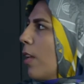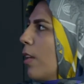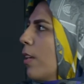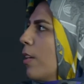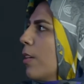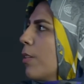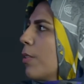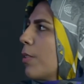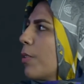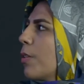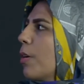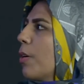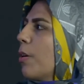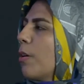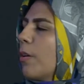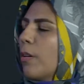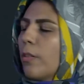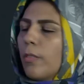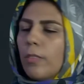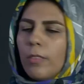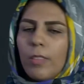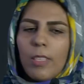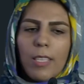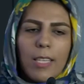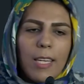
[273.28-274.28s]
So
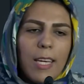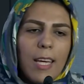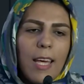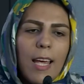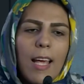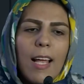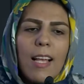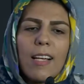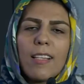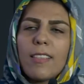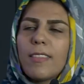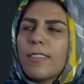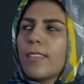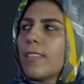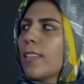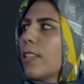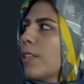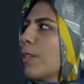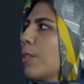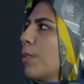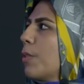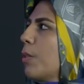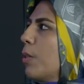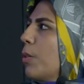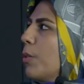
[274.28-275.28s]
e-health
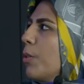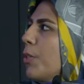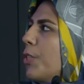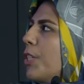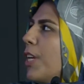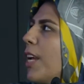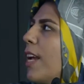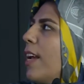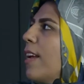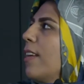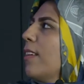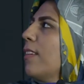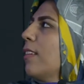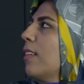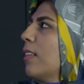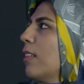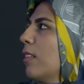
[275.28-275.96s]
solutions